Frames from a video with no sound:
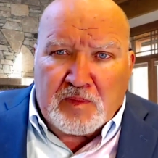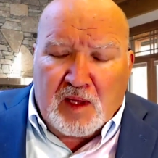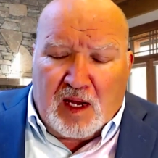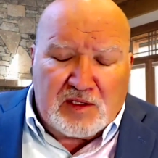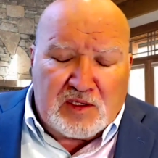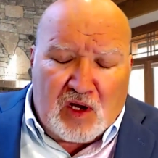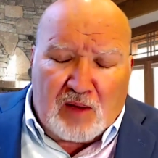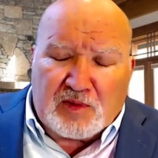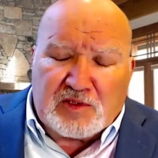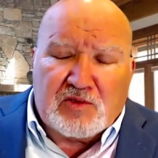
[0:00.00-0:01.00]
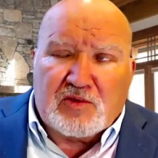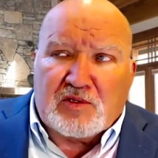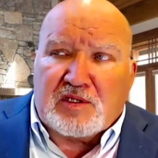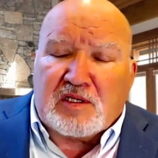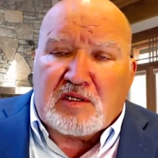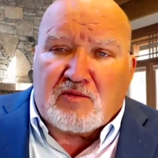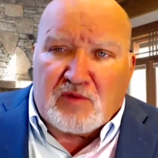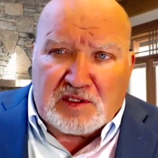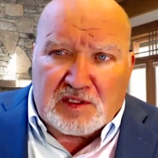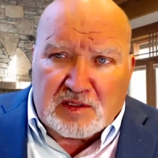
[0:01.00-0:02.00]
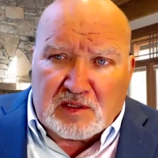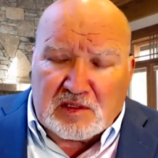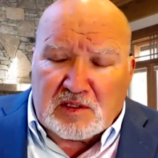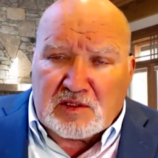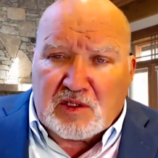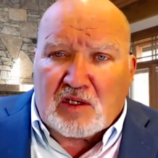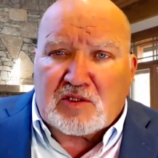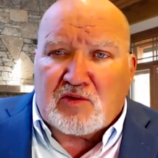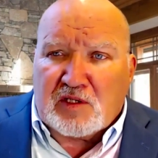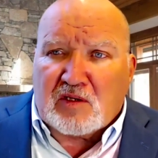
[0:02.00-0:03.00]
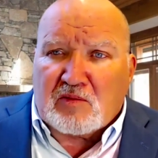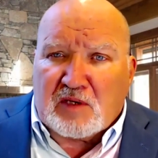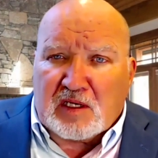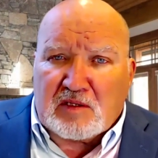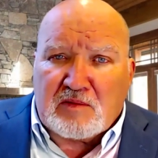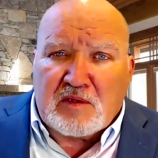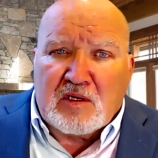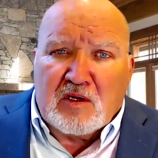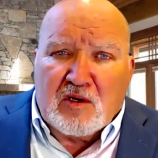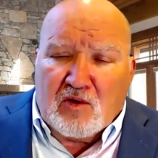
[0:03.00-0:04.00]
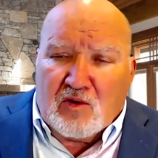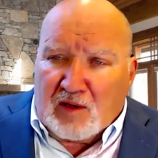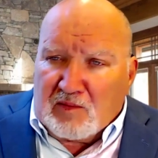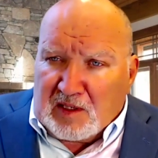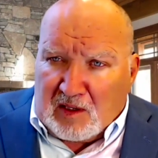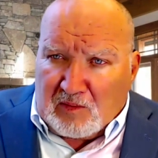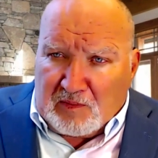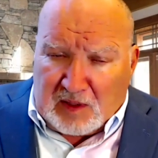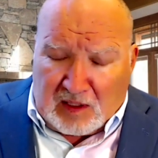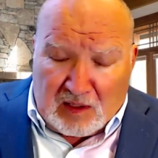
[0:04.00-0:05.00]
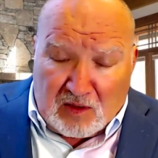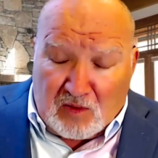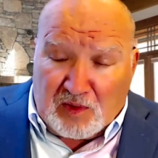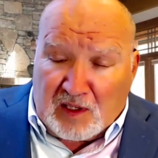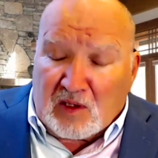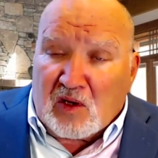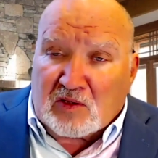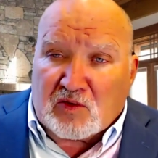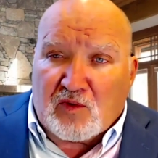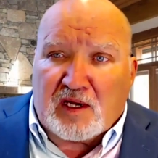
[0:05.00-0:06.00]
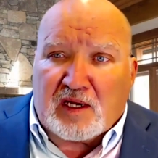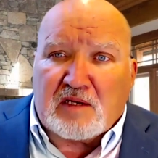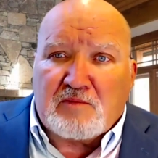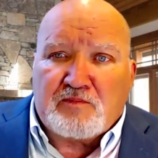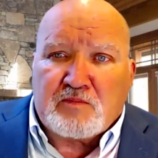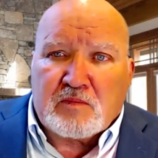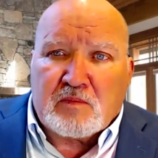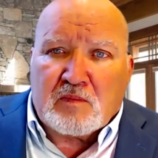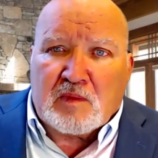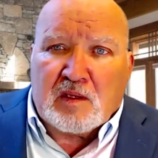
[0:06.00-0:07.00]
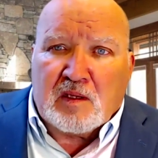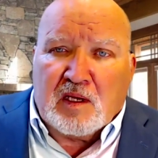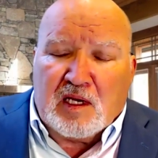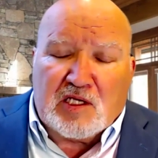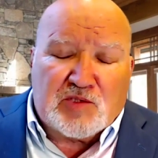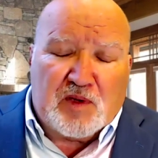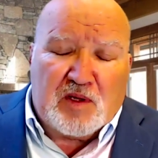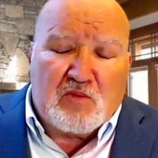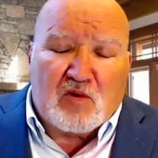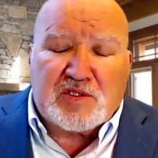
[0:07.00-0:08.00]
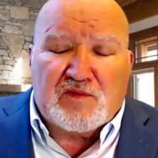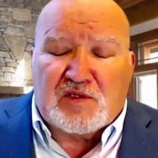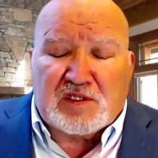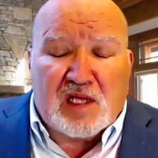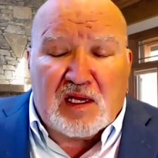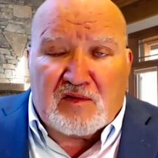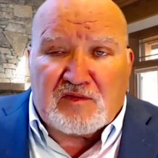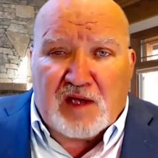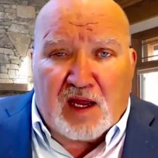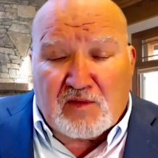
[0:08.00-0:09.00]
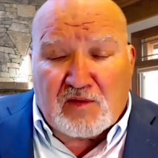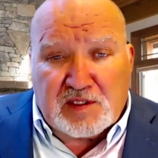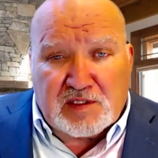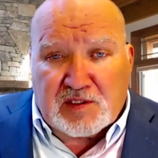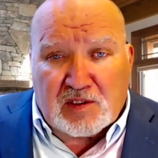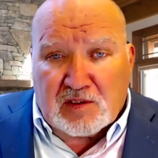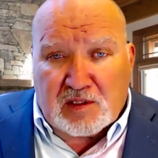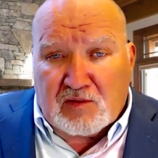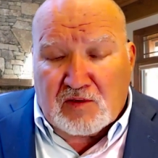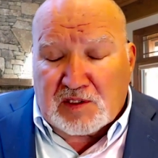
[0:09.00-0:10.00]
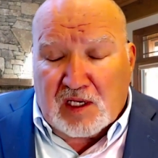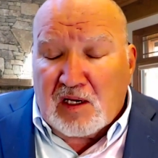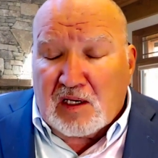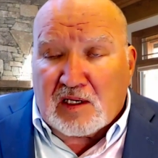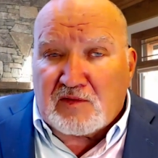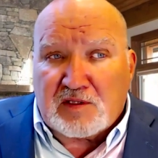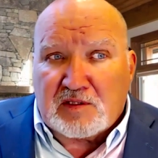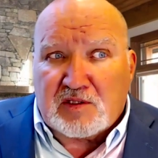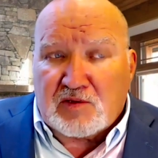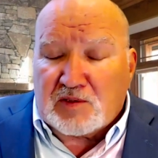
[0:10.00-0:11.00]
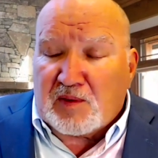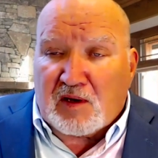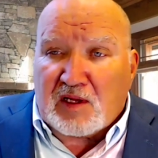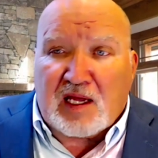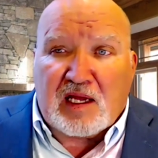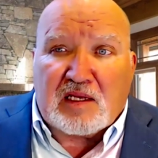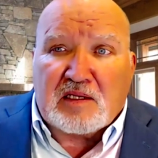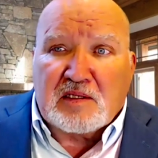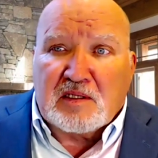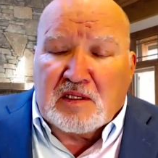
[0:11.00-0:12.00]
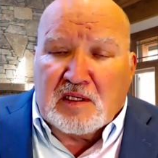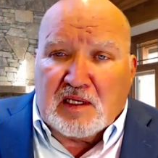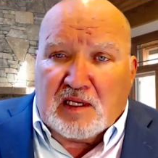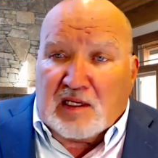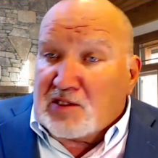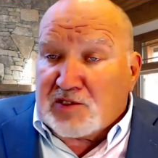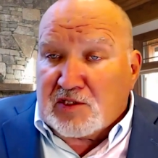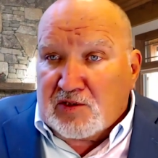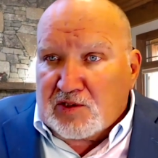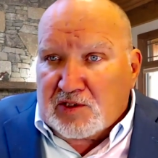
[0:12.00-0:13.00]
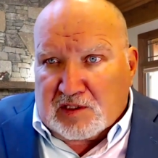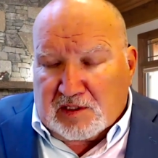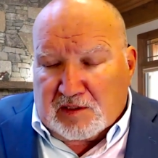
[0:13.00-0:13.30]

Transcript: I had the opportunity recently to talk to a young man who I've been helping a little bit along the way. He spent most of his life, ever since he was young, ever since he was about 8, in institutions